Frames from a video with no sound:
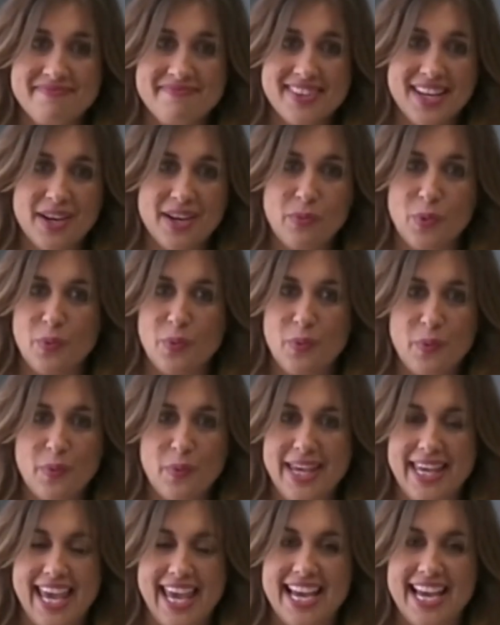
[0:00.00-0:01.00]

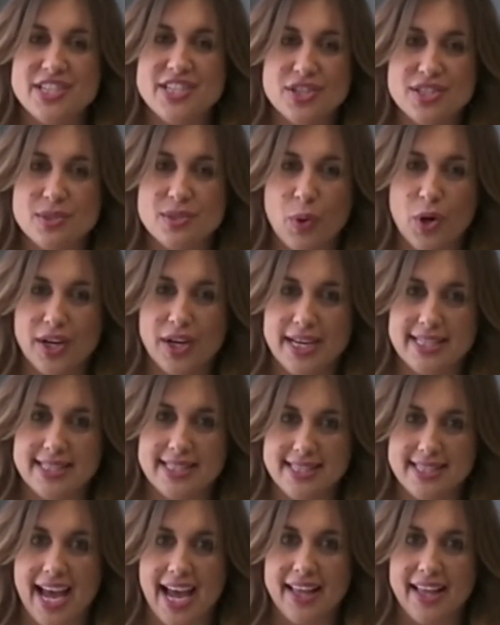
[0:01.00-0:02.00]
We can't just work as
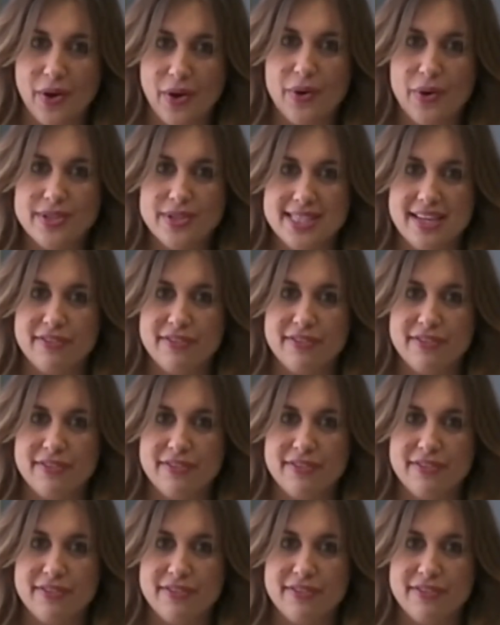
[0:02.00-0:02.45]
silos